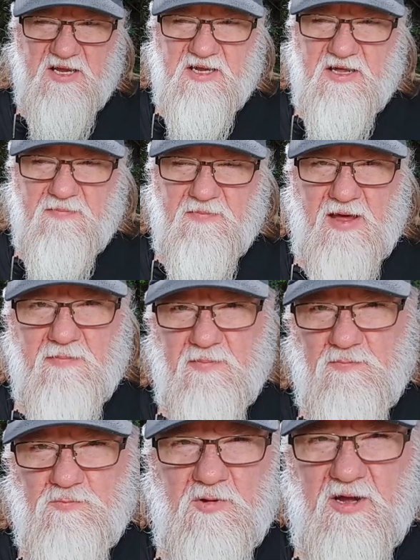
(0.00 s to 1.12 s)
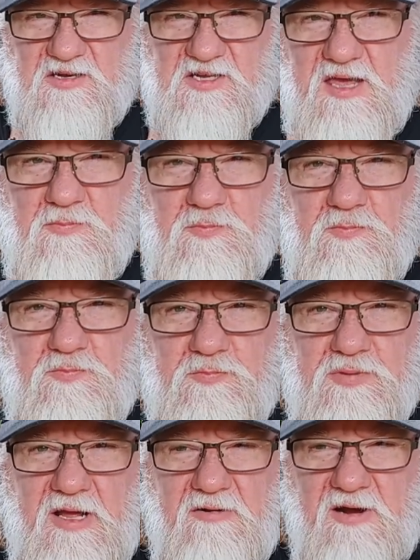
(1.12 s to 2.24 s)
it up. I'm going to keep
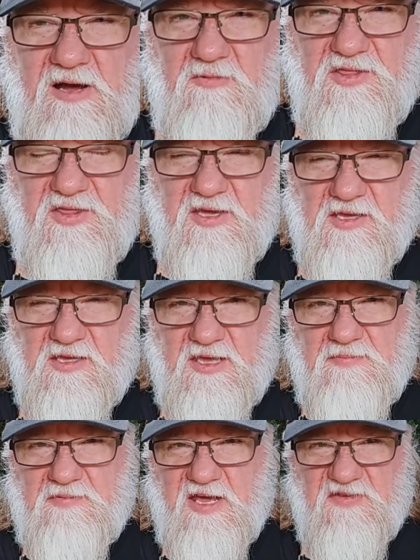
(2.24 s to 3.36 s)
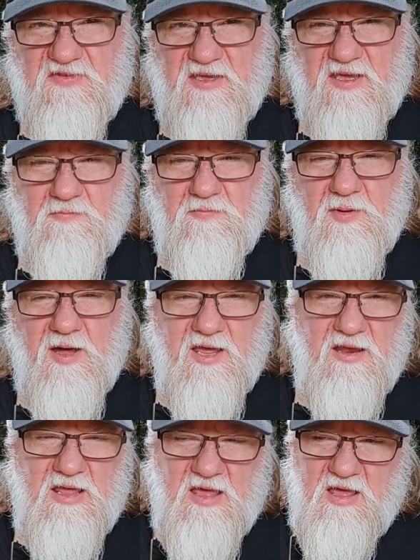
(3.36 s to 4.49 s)
playing around with it, keep testing it, but
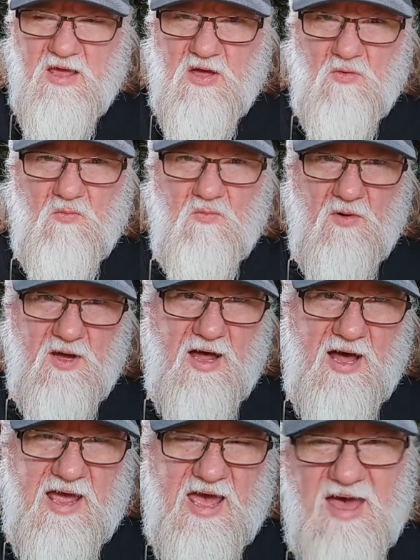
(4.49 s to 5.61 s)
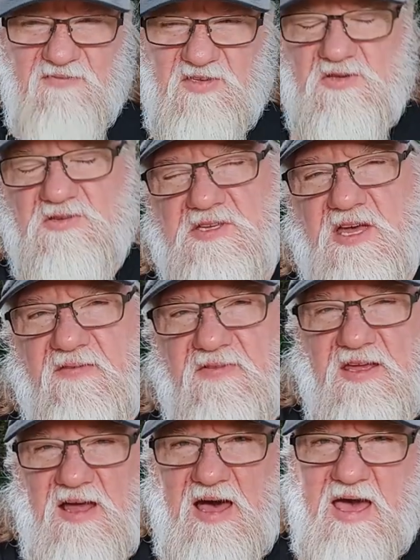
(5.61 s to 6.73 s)
what I have used of
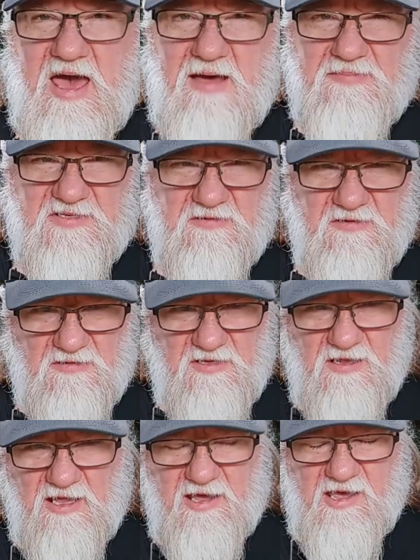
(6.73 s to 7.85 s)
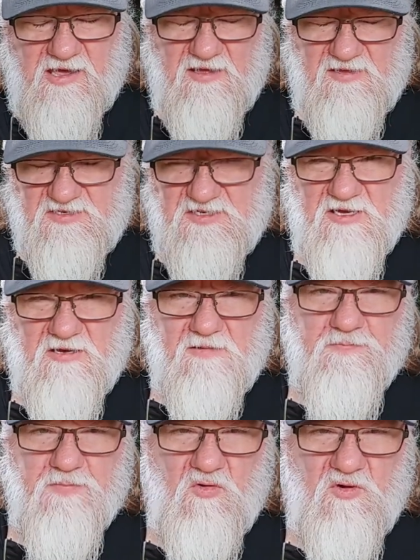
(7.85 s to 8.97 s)
it I absolutely like. So
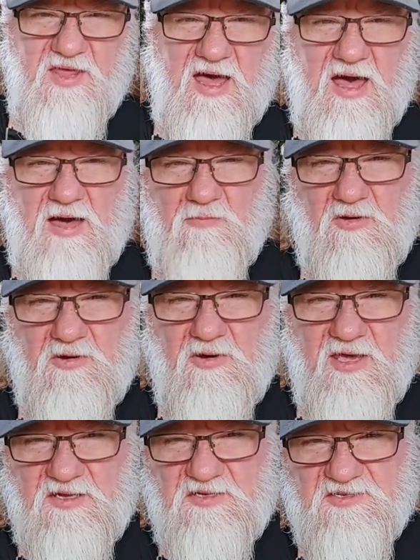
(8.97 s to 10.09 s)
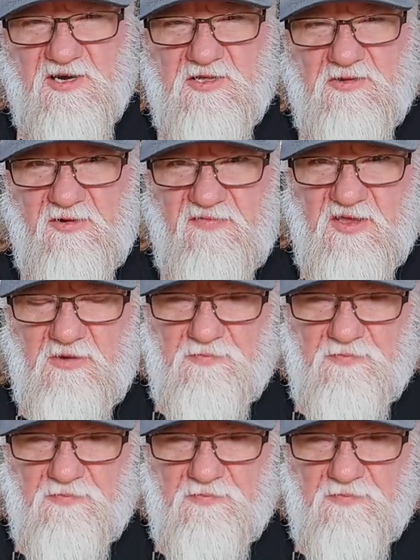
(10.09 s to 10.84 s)
with that, I'm going to go ahead and start the review.